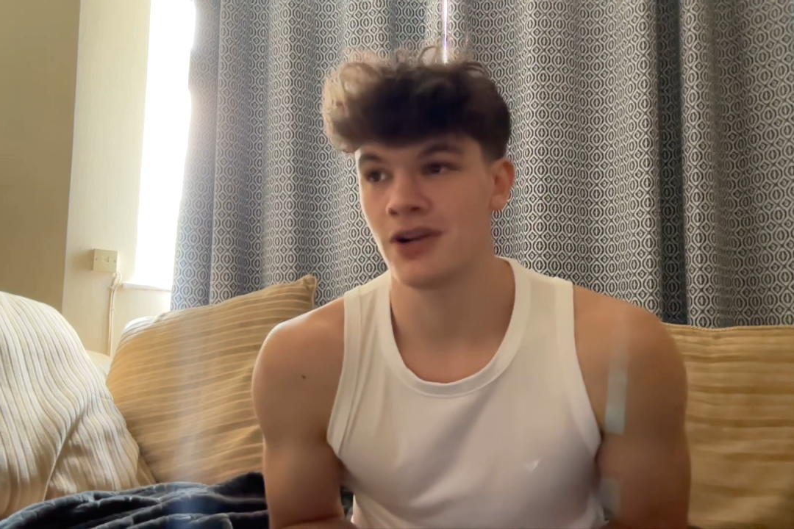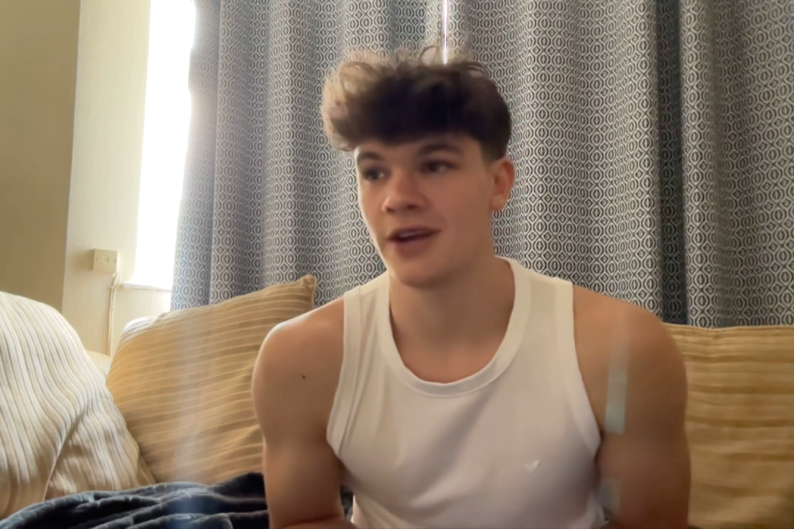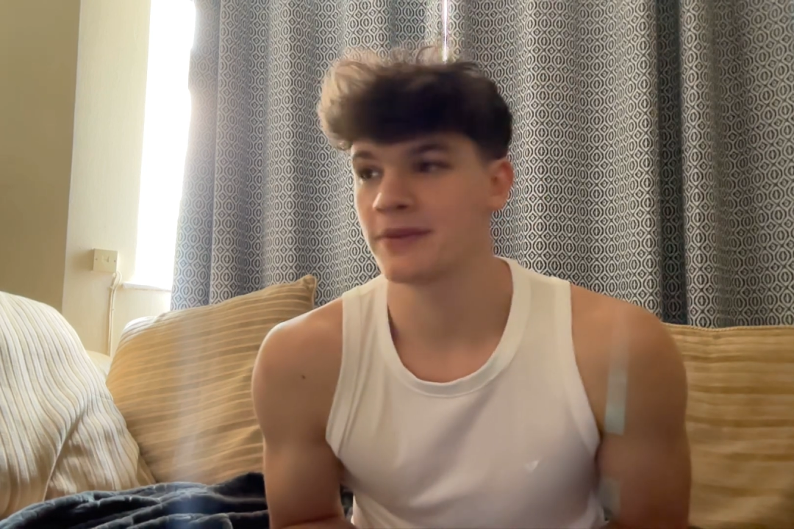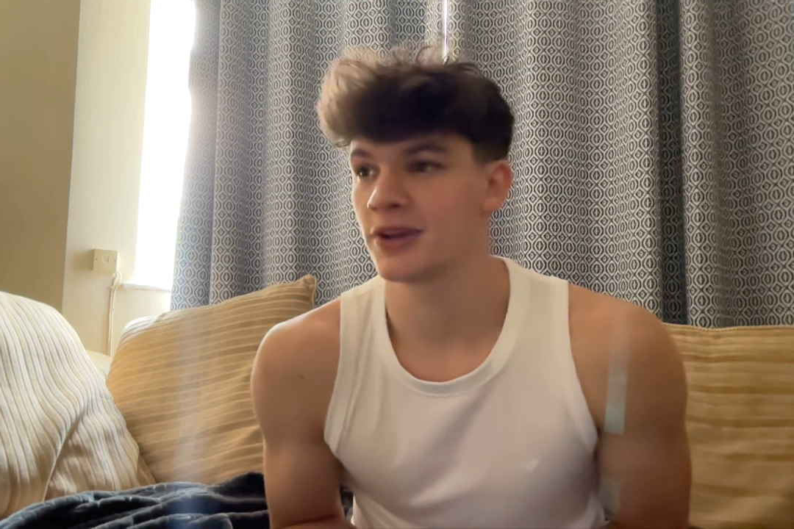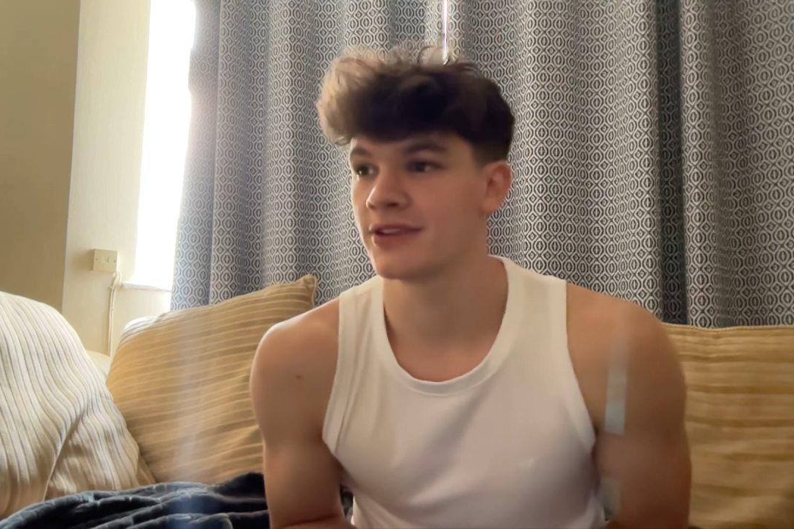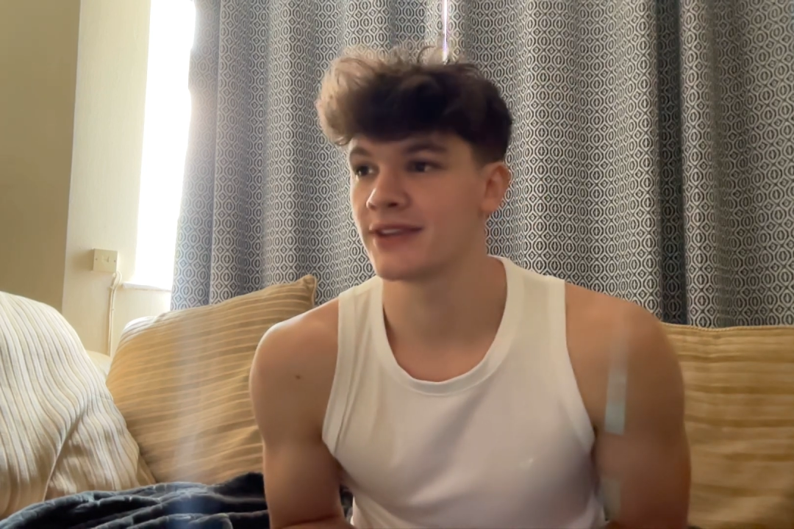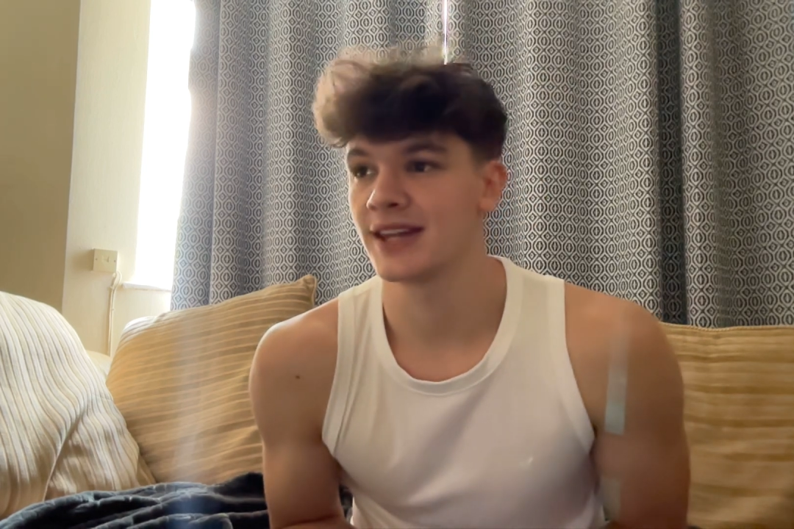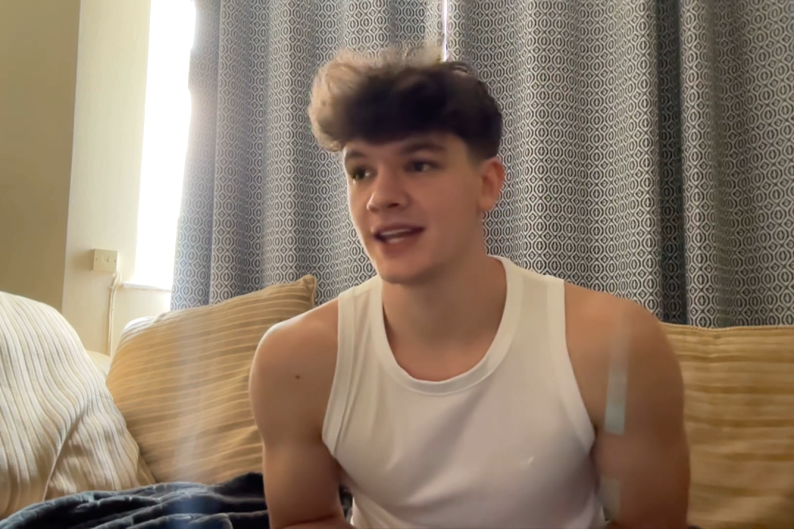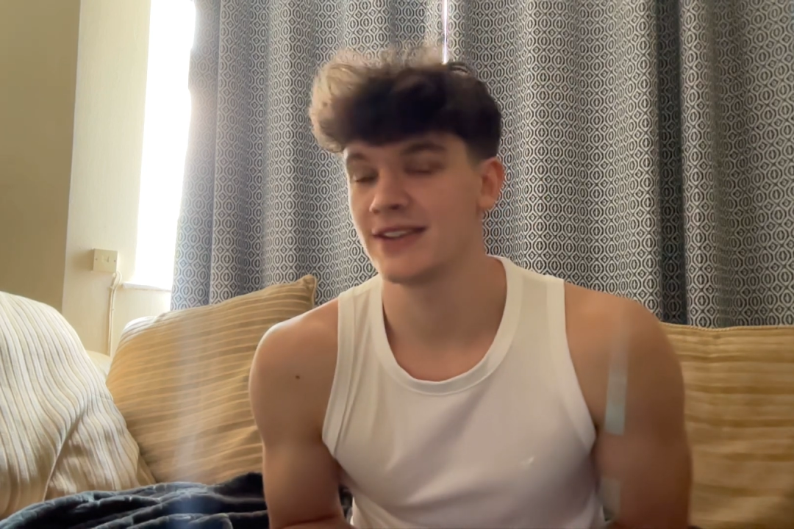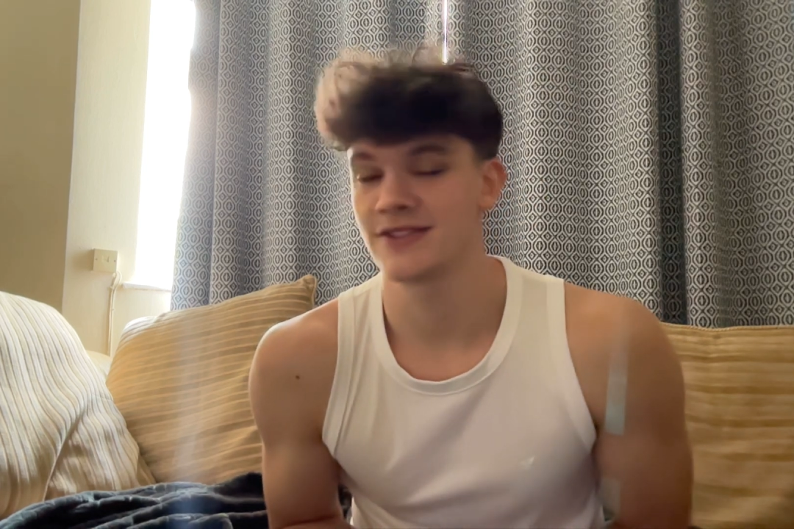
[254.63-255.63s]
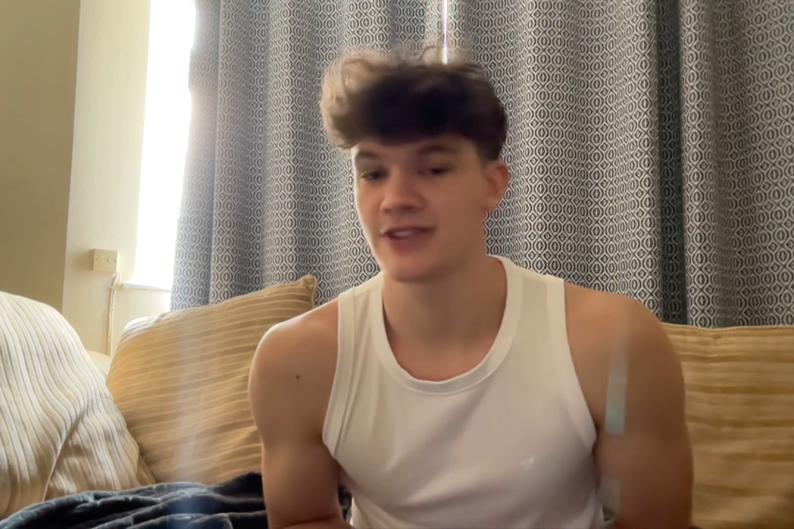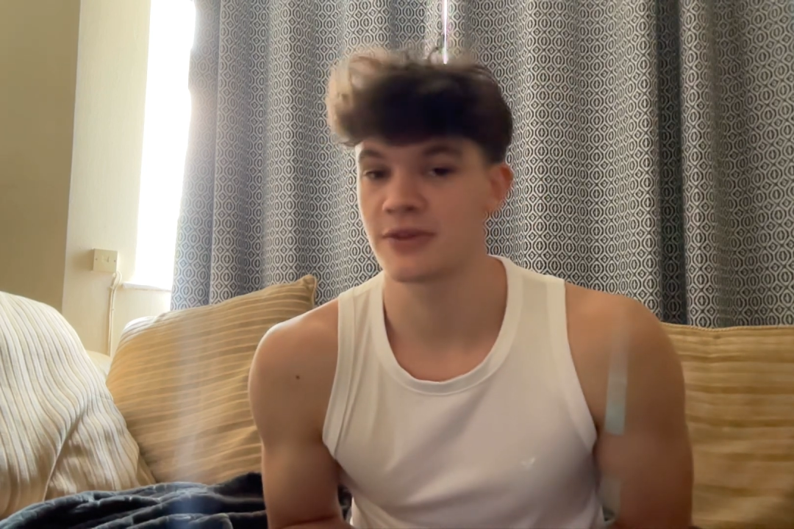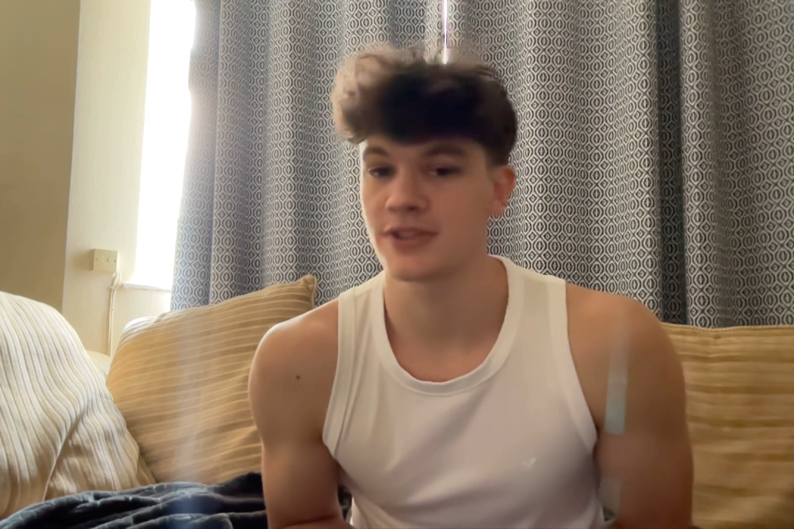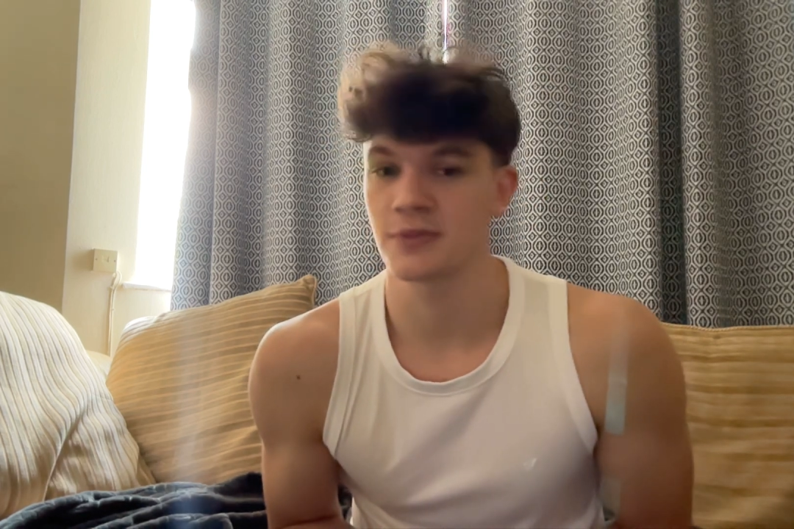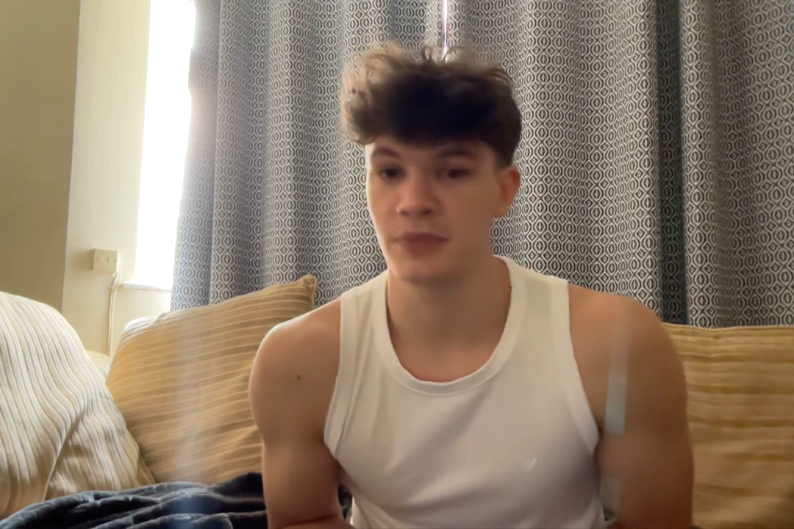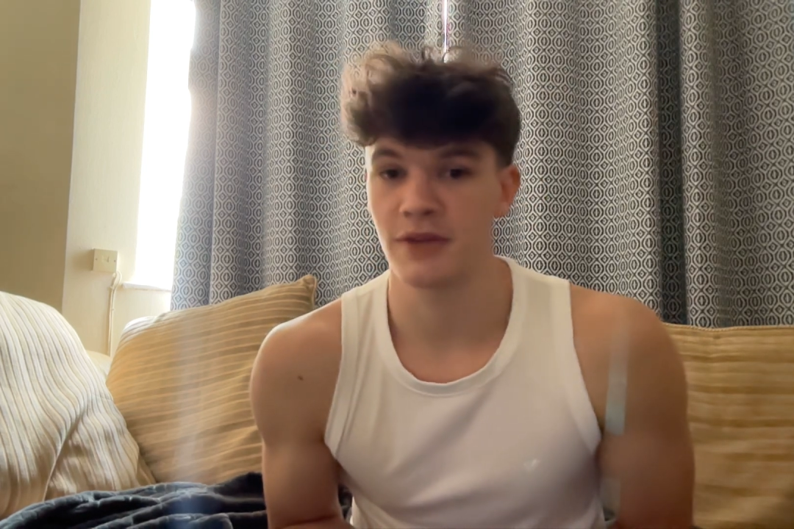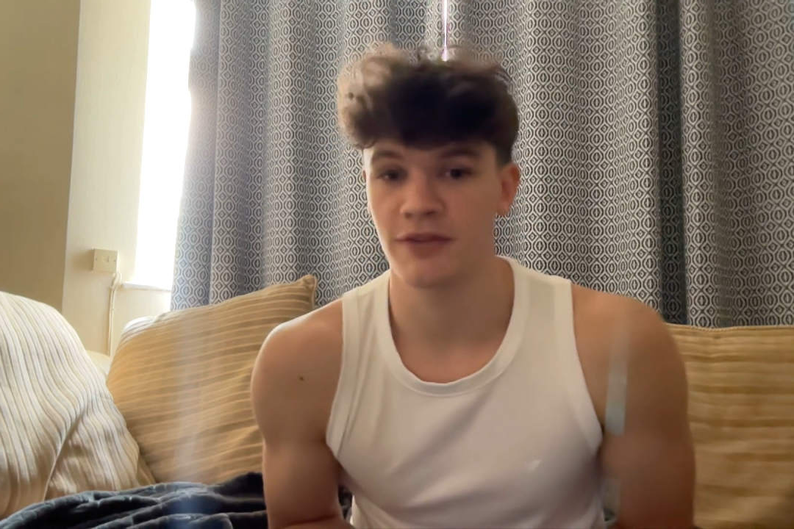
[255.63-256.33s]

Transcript: I'm going to the Lake District with some of my